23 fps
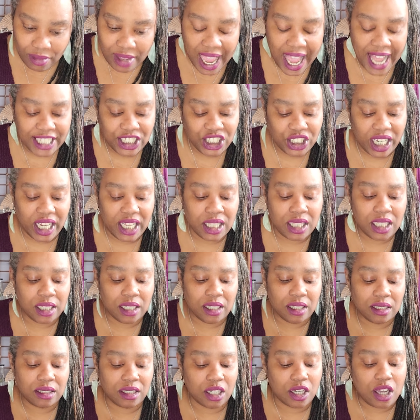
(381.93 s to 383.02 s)
Ashe,
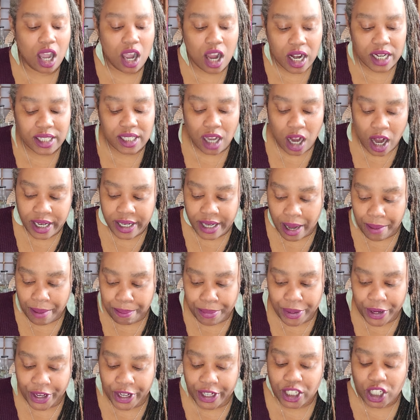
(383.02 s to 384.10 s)
the cards are
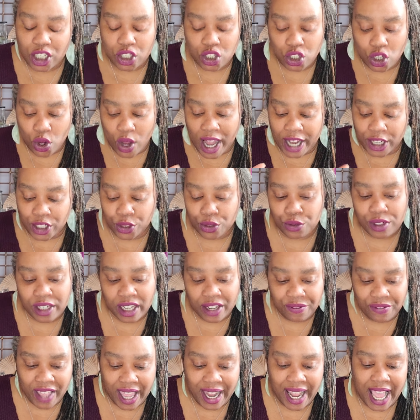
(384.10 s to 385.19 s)
numbered, so I do
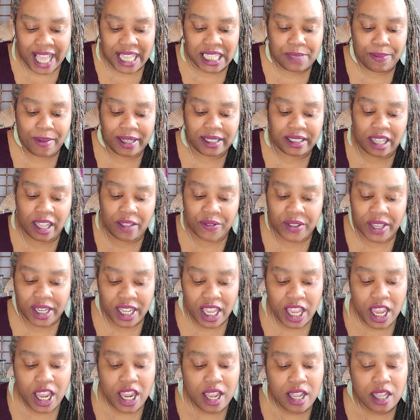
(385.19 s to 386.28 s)
love that aspect of it.
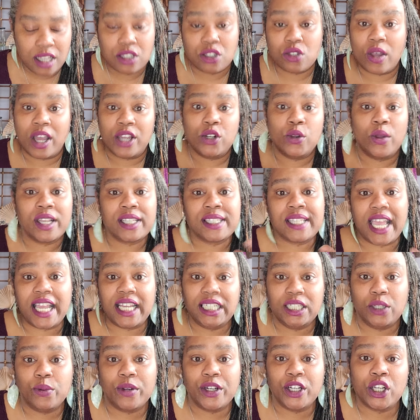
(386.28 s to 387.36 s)
So I know
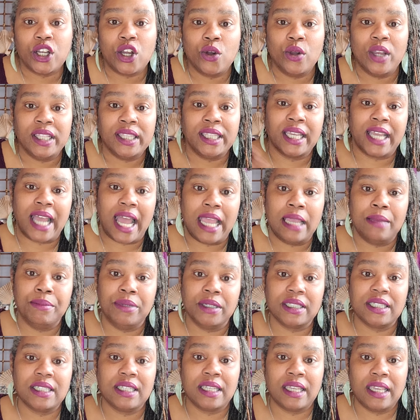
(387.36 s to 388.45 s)
exactly where to go in the
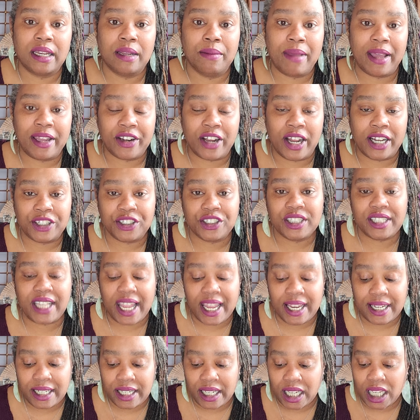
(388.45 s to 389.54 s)
guidebook to get a better
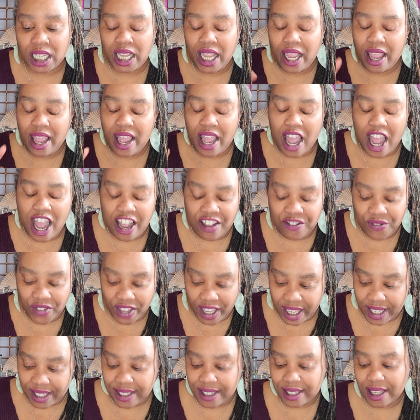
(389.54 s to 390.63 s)
understanding of
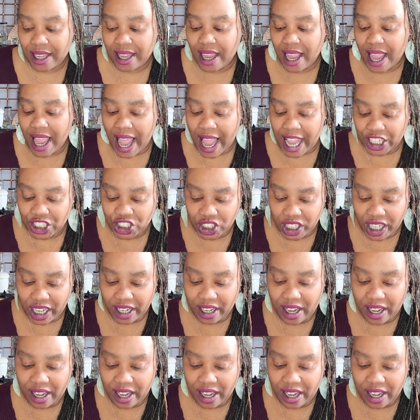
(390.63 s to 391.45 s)
it. Ashe.